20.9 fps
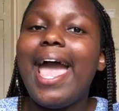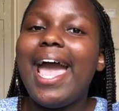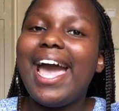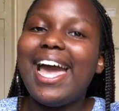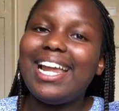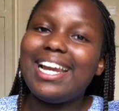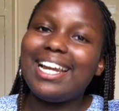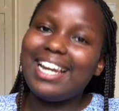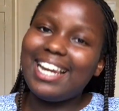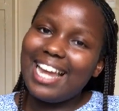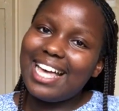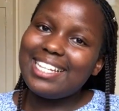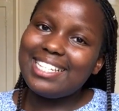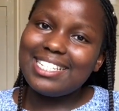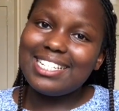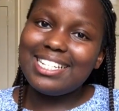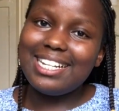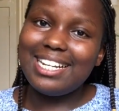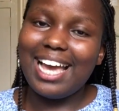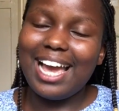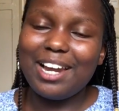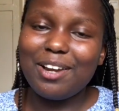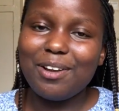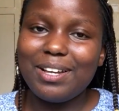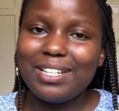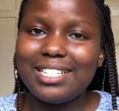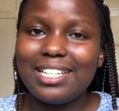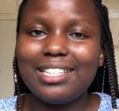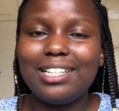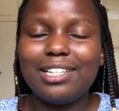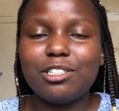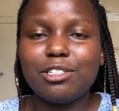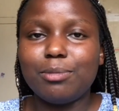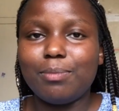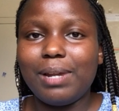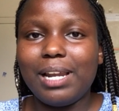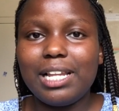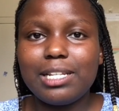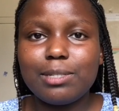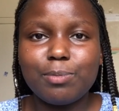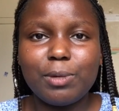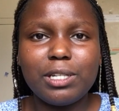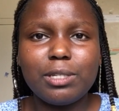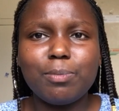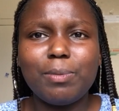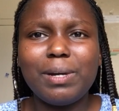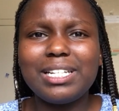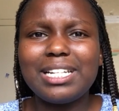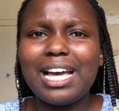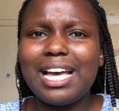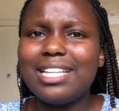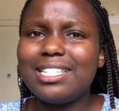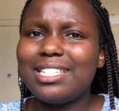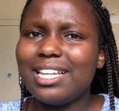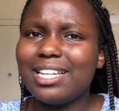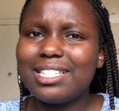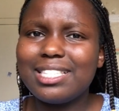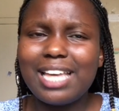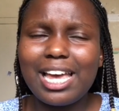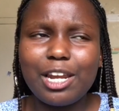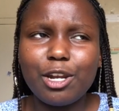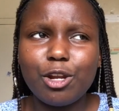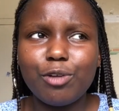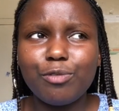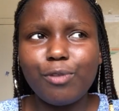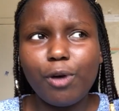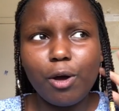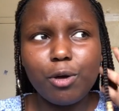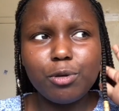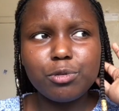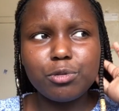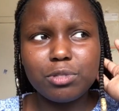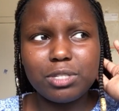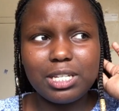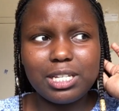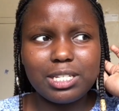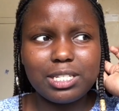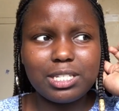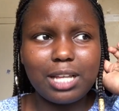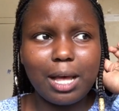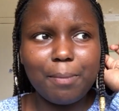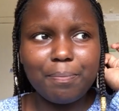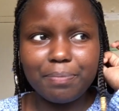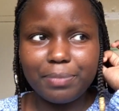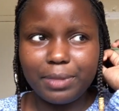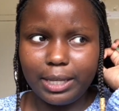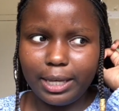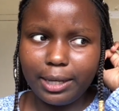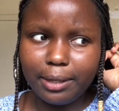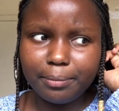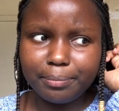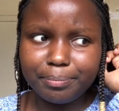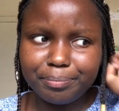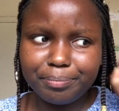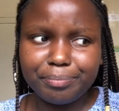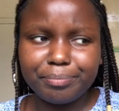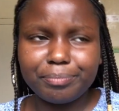And lastly, I know I said that was my last point, but as I sign off, I want to say something.